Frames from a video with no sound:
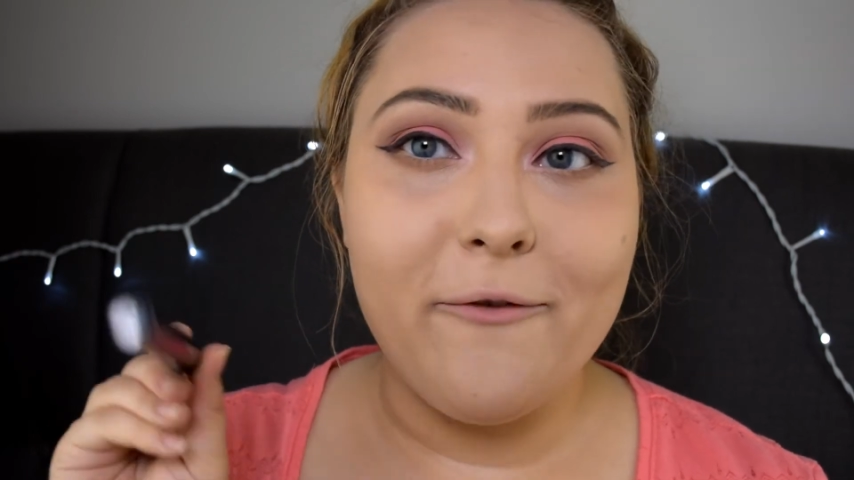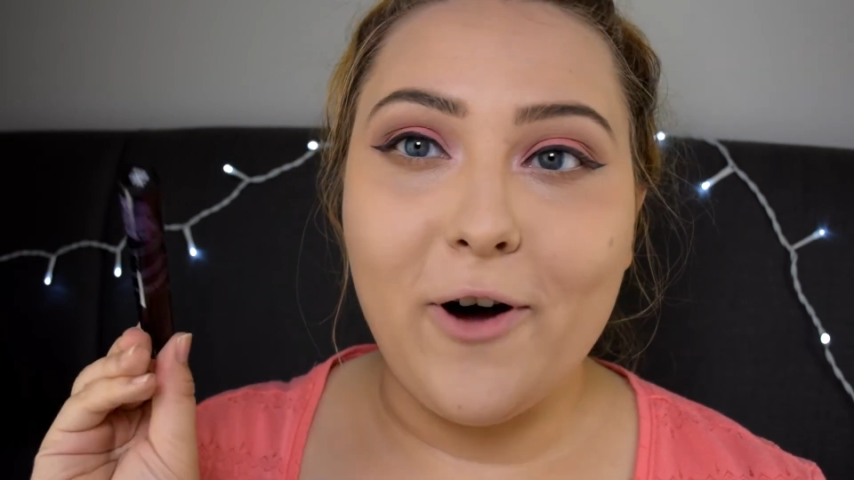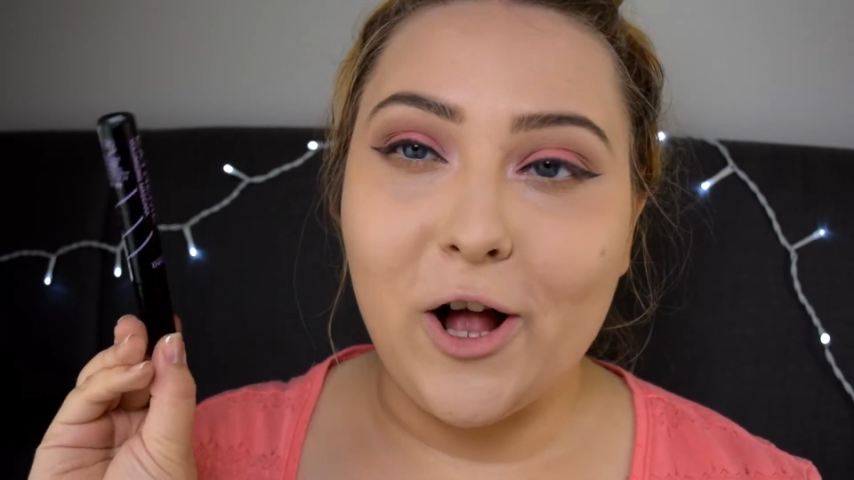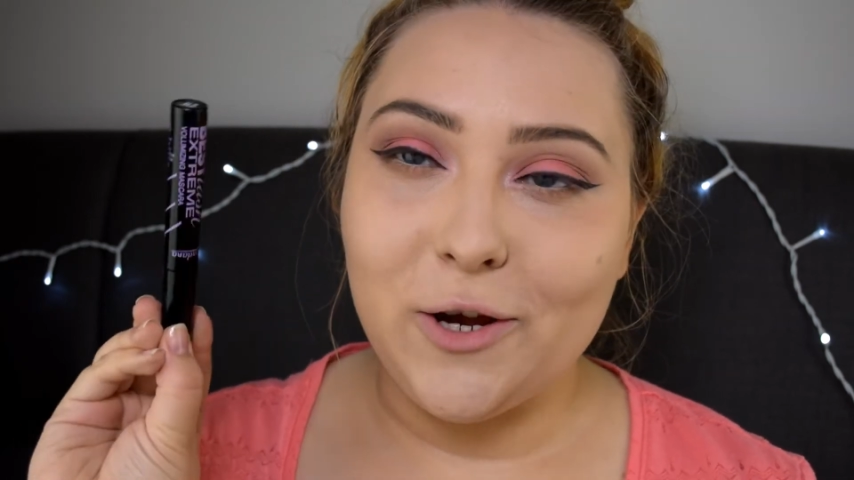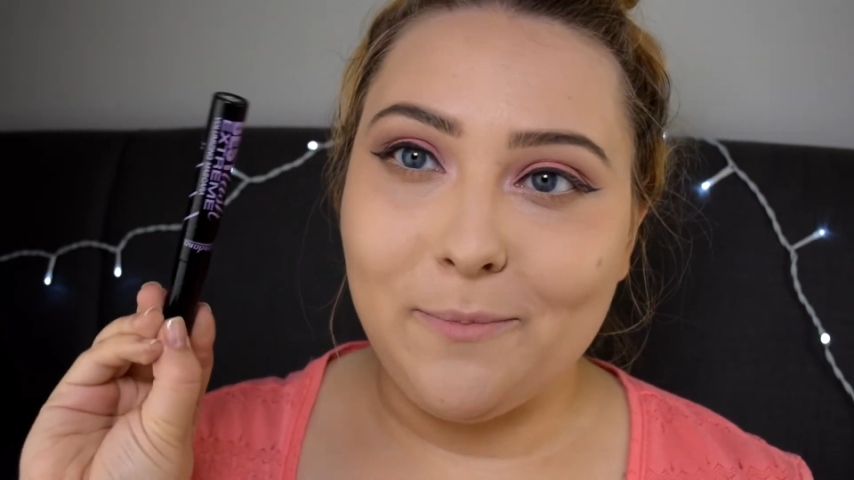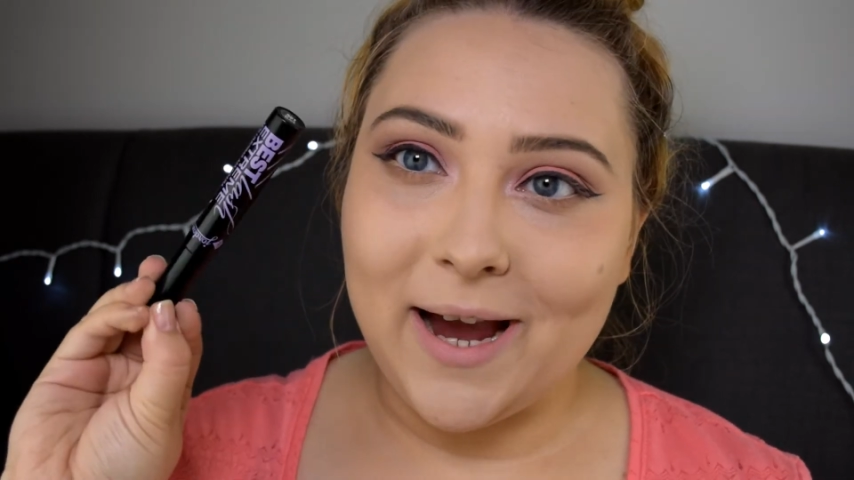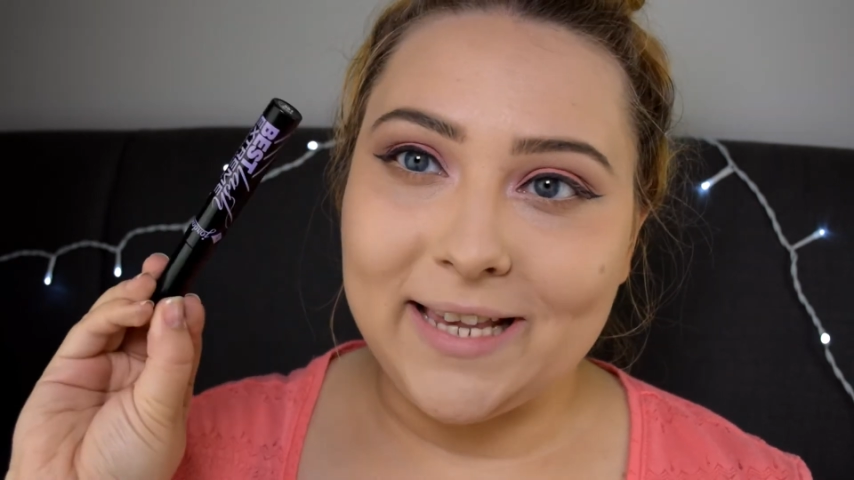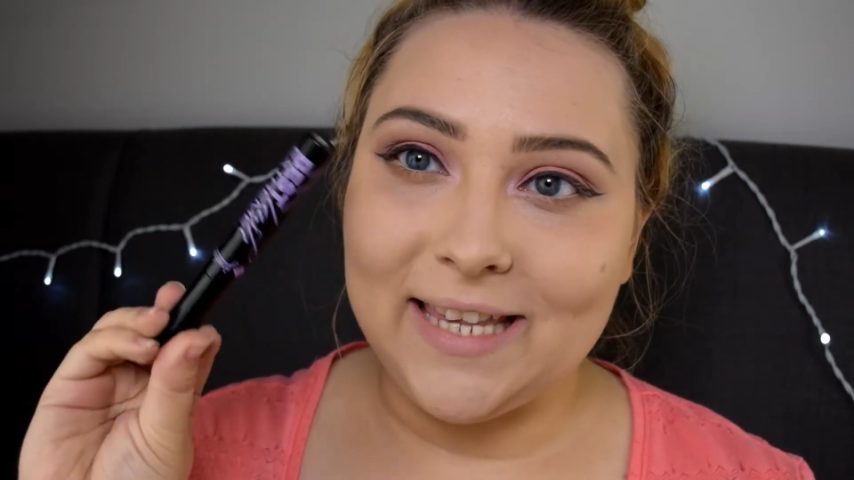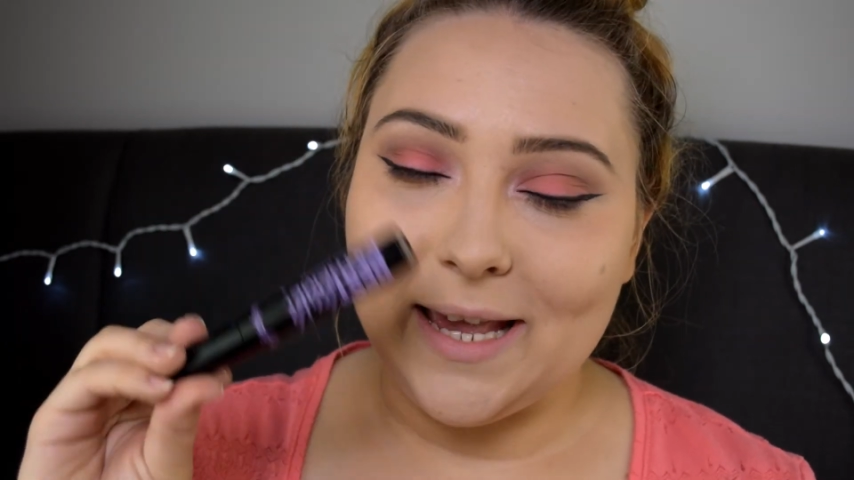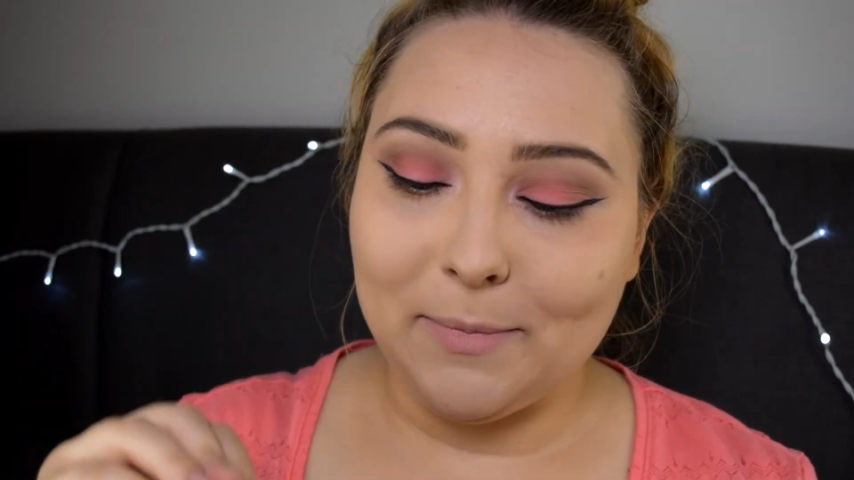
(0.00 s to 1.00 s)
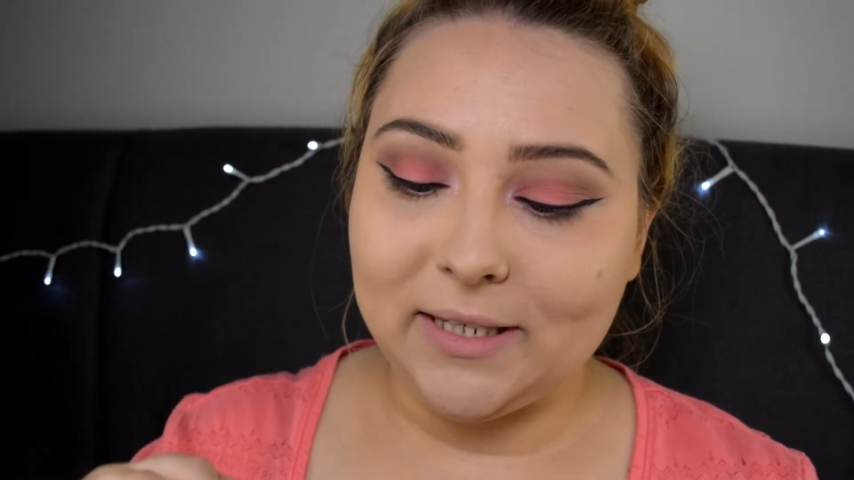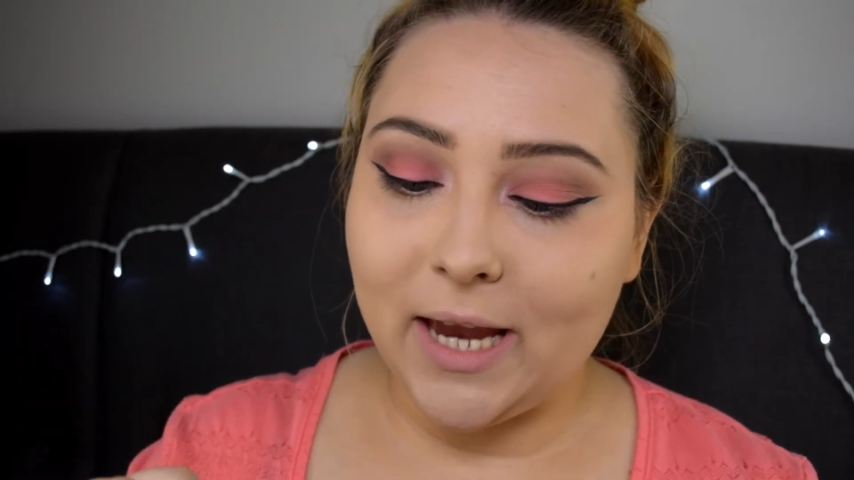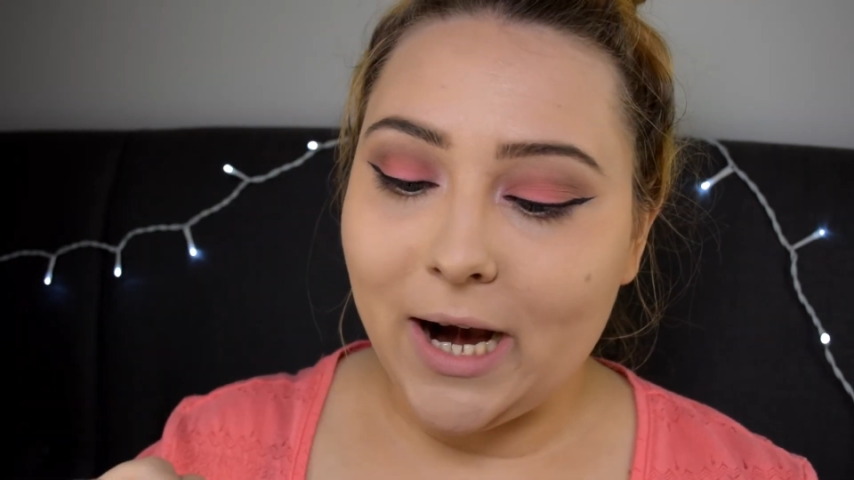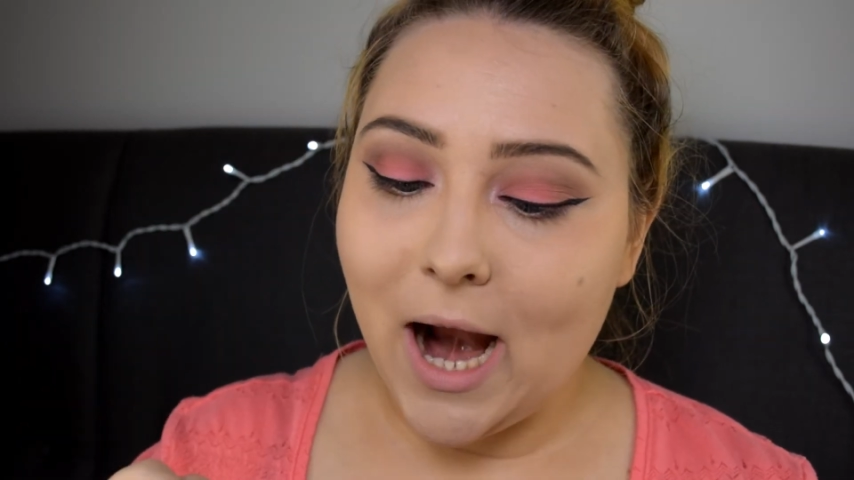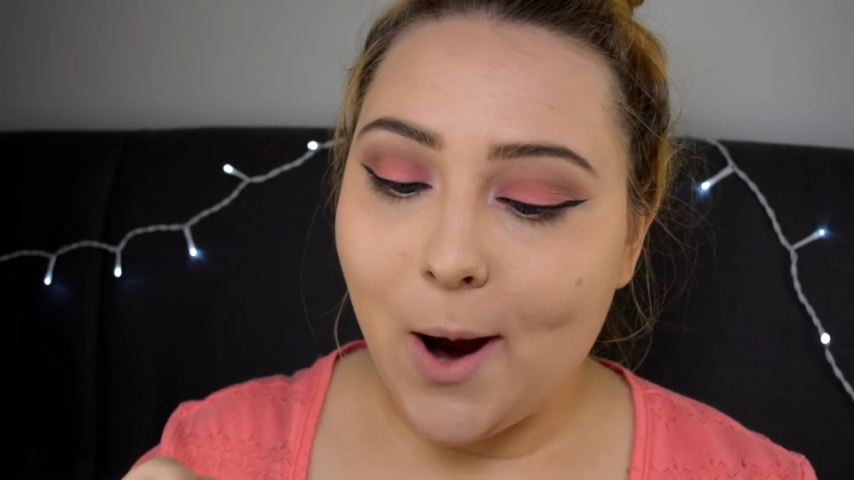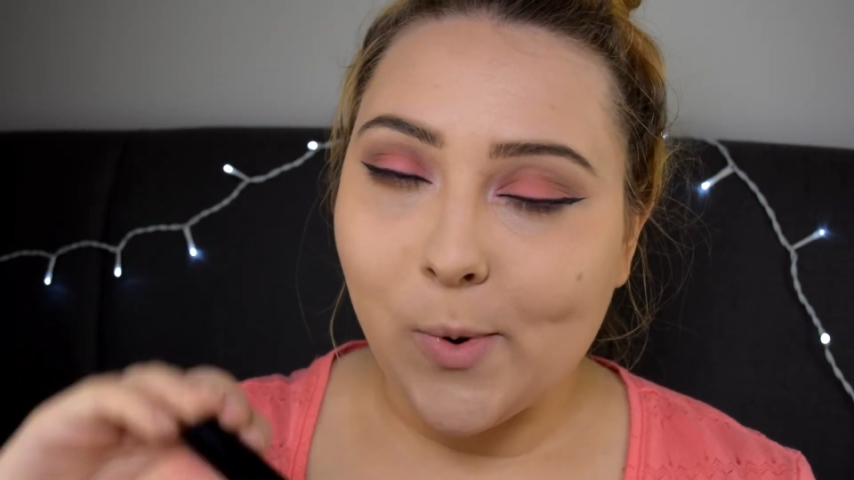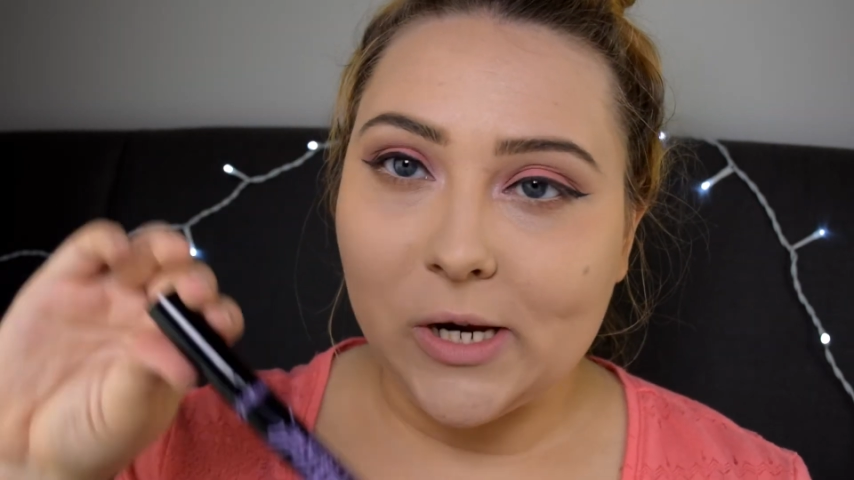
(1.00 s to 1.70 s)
Volumizing Mascara,